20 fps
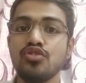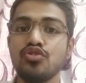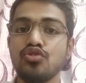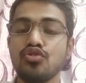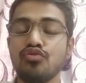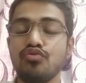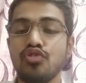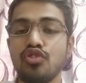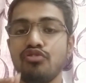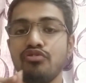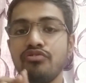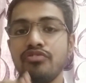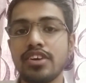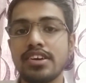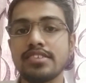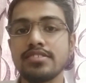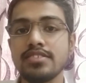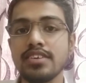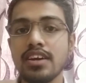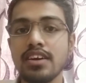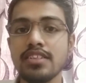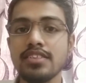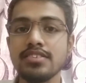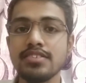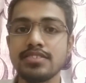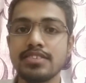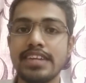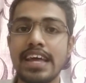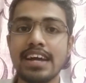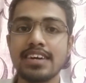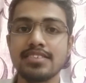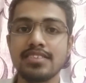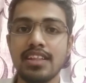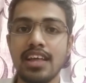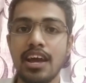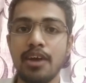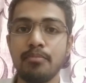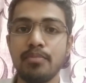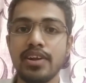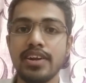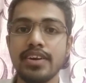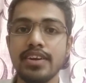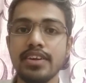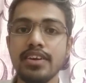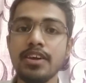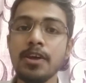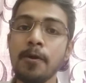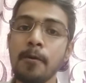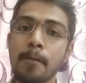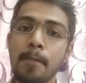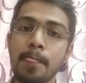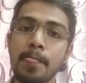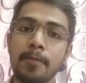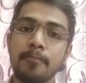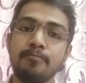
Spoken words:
So for fixing this tax liability,